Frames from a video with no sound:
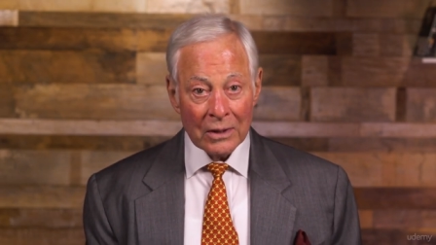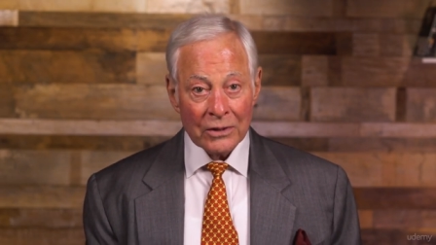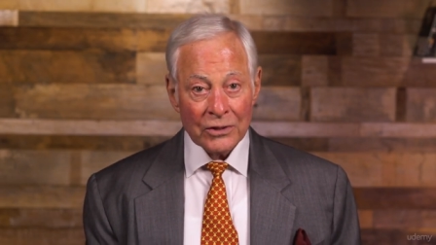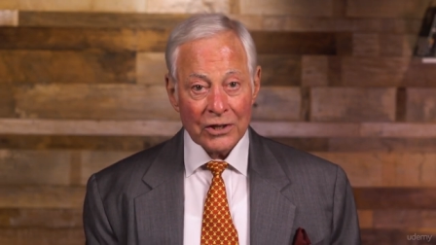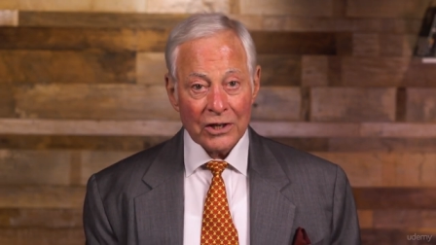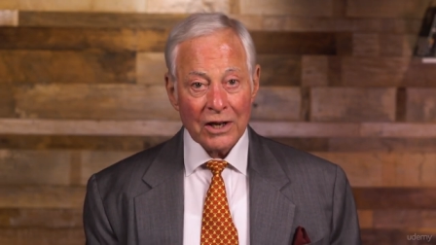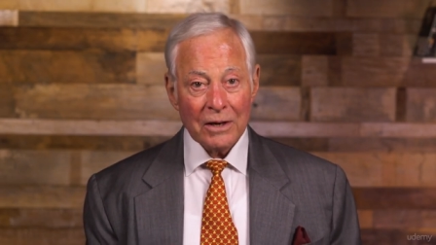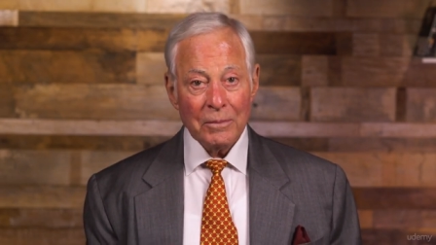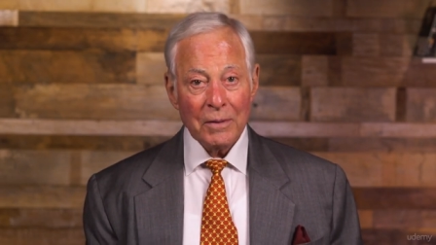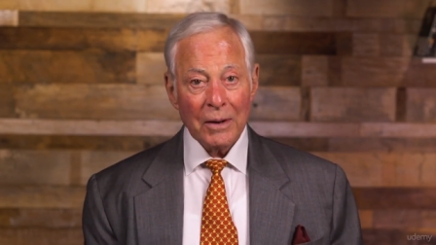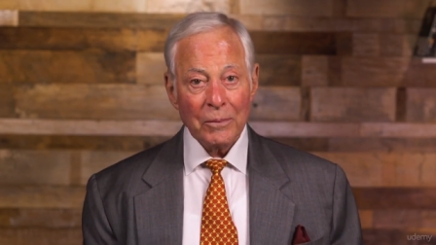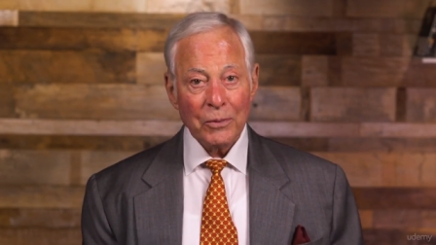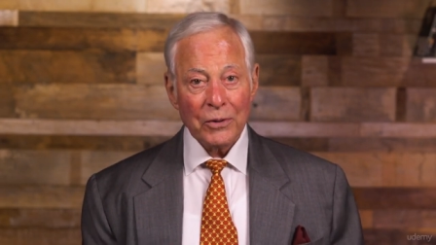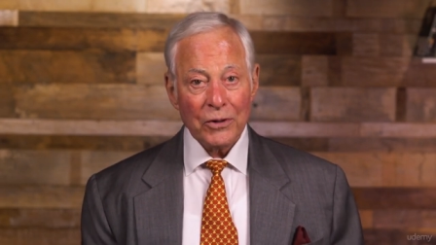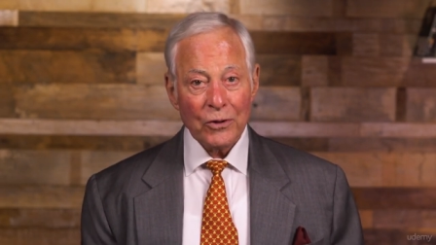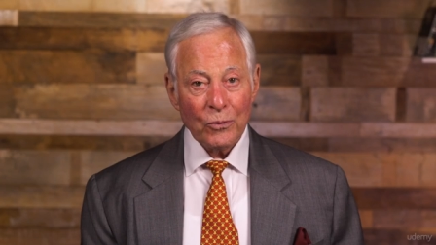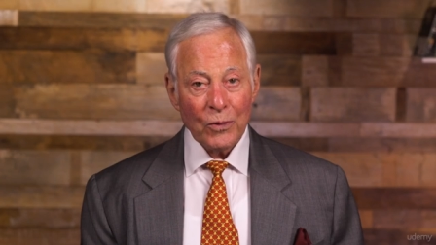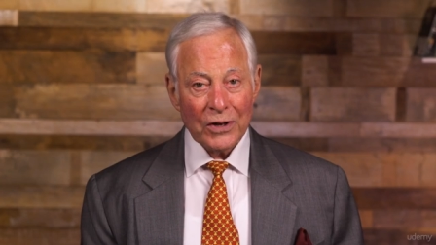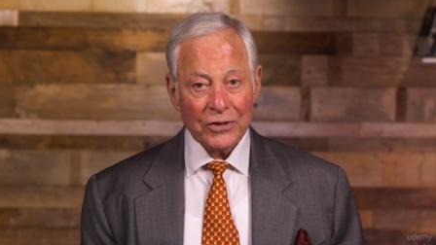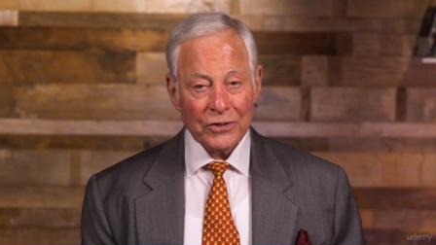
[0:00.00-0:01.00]
to come up with
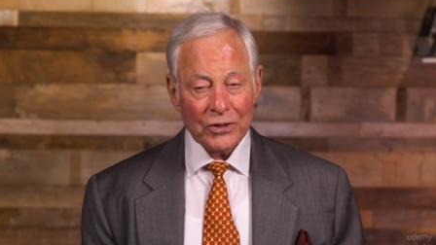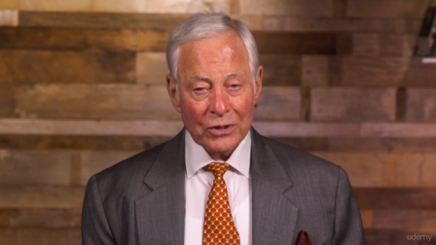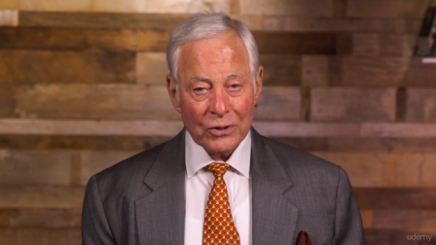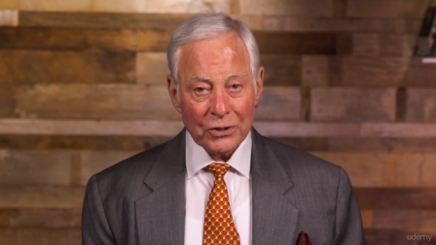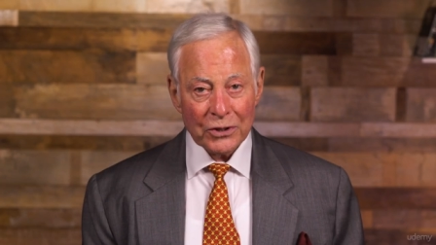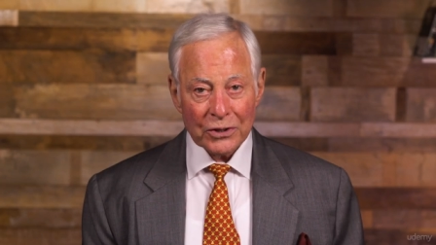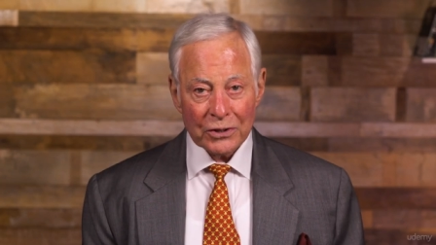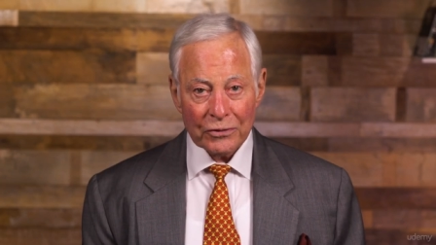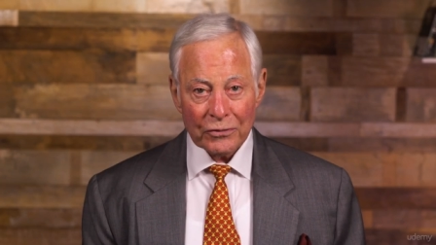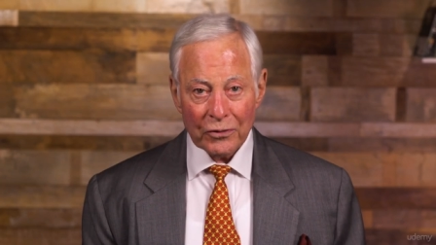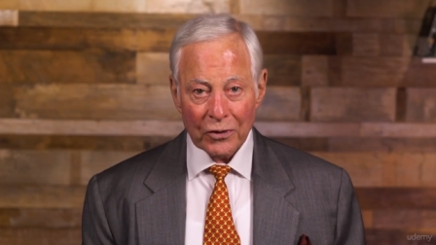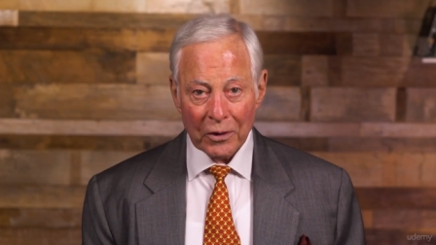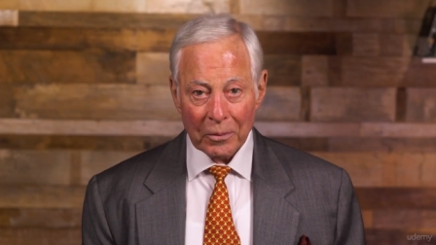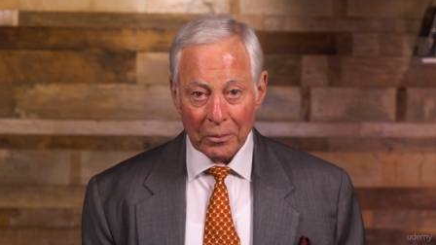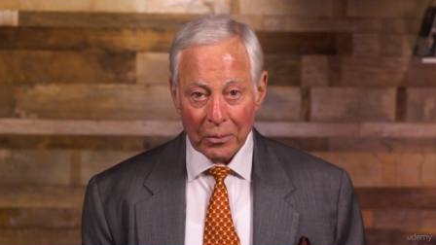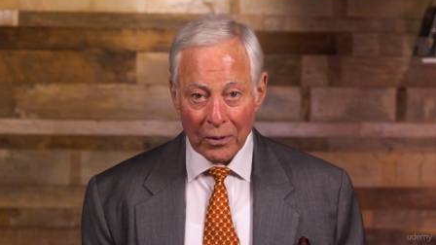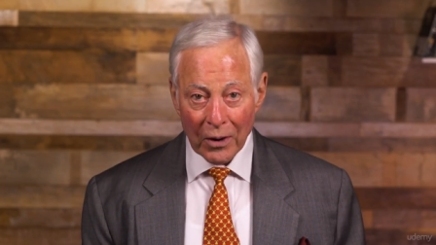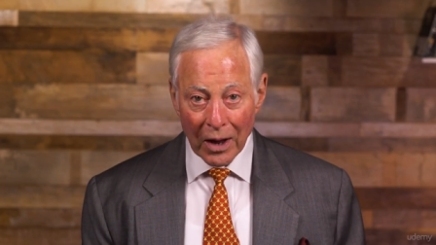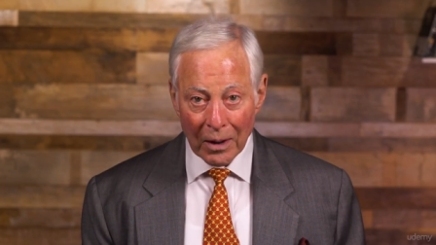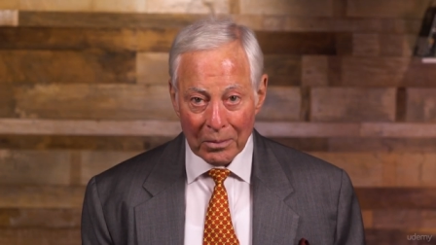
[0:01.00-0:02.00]
a resolution for a
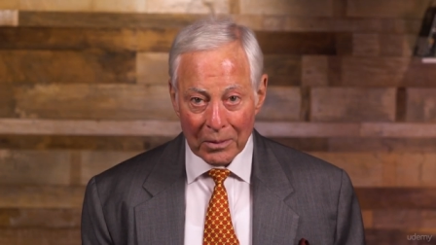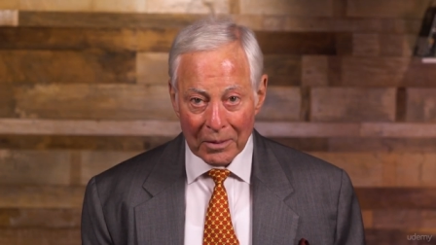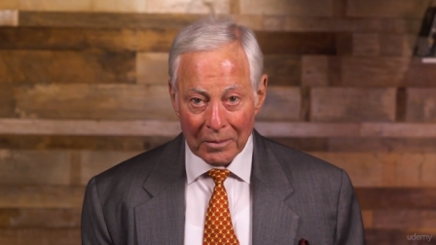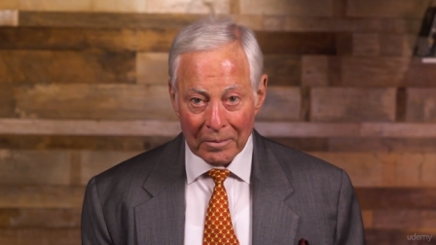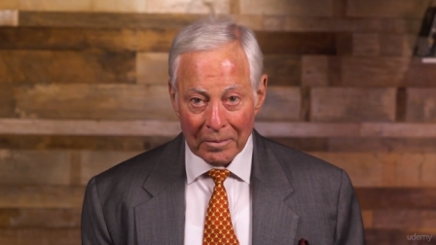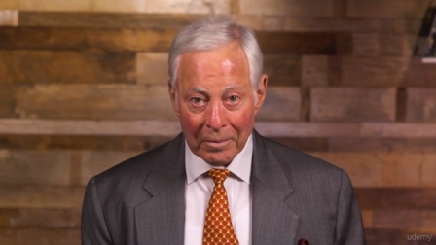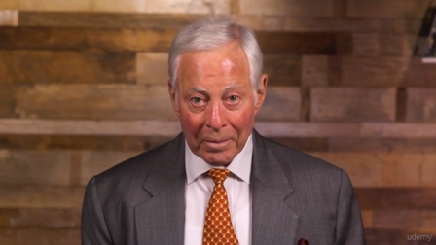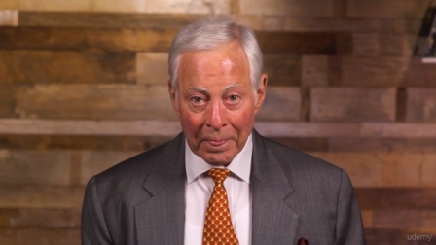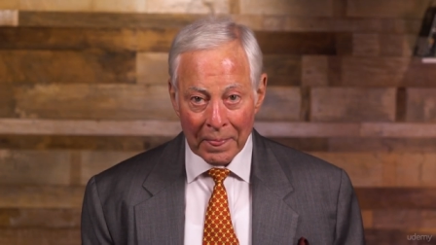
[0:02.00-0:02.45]
problem